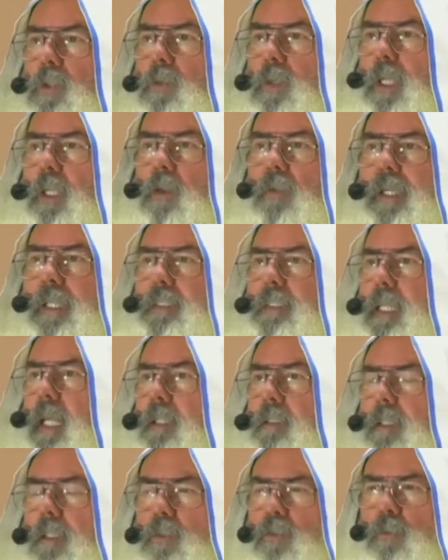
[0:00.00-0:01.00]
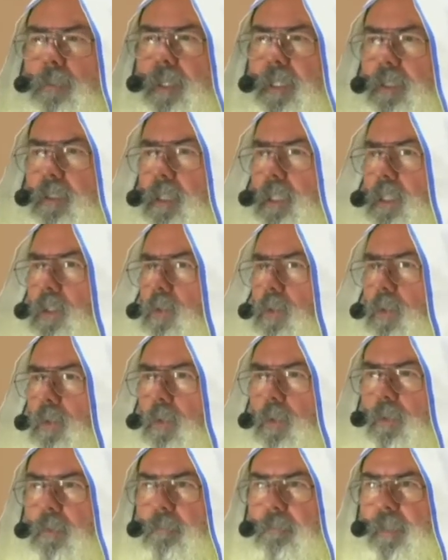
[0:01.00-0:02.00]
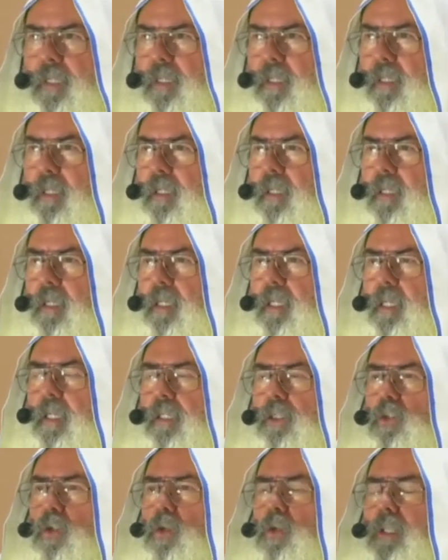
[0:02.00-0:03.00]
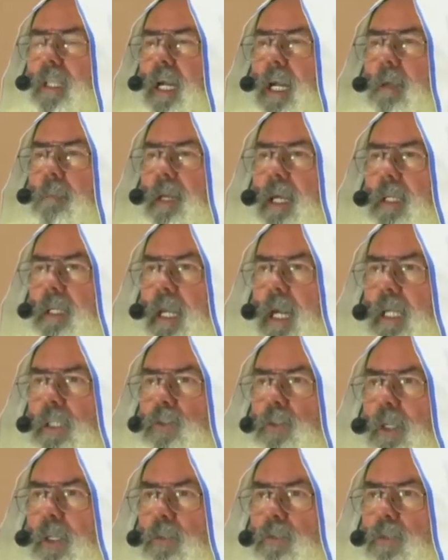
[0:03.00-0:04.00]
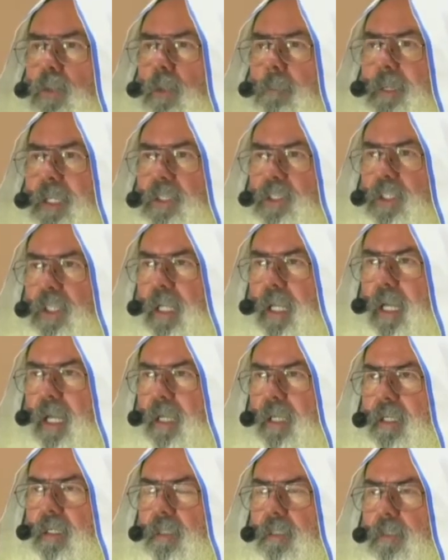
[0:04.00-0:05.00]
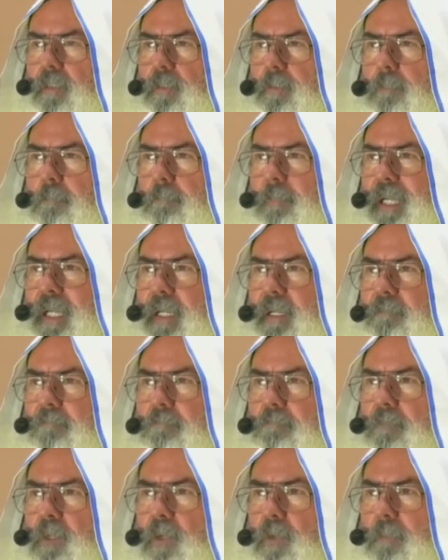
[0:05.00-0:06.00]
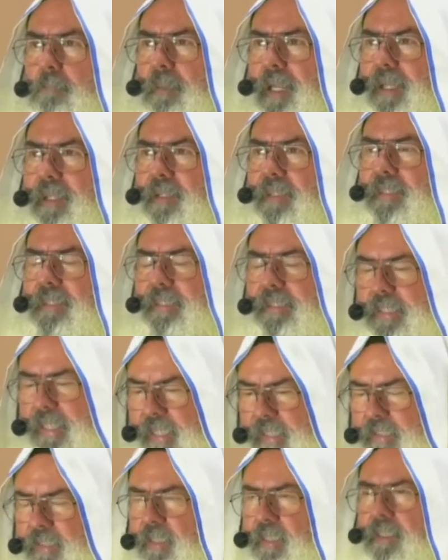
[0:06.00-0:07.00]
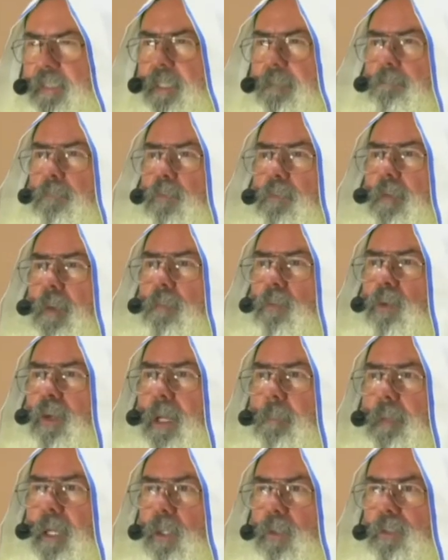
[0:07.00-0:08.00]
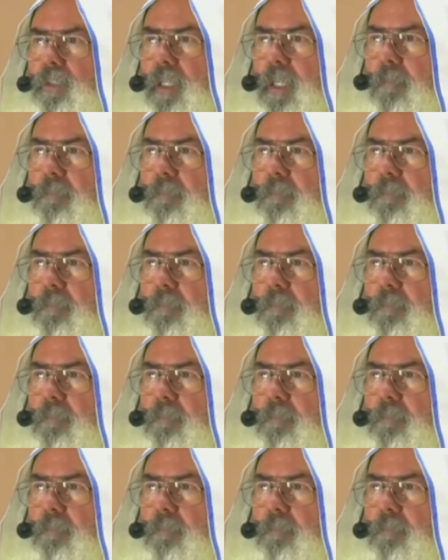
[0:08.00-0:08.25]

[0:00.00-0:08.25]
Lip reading: Abacadosh, talk to us through your holy Rahakodesh. We don't want to hear words of man. Not any spirit that doesn't exalt your holy name.